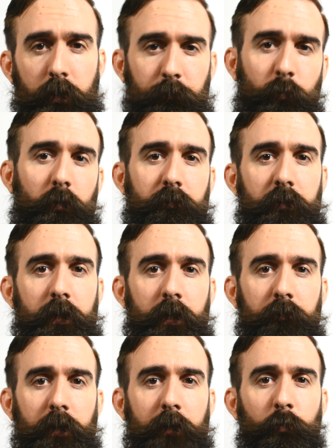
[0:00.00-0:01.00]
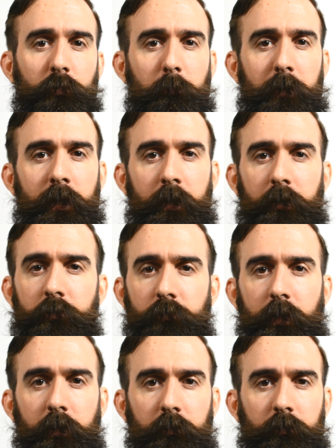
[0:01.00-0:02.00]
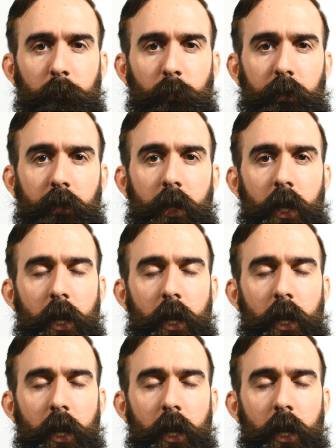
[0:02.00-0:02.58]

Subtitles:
I was going out for the evening. I knew I was going to be eating and drinking somewhere,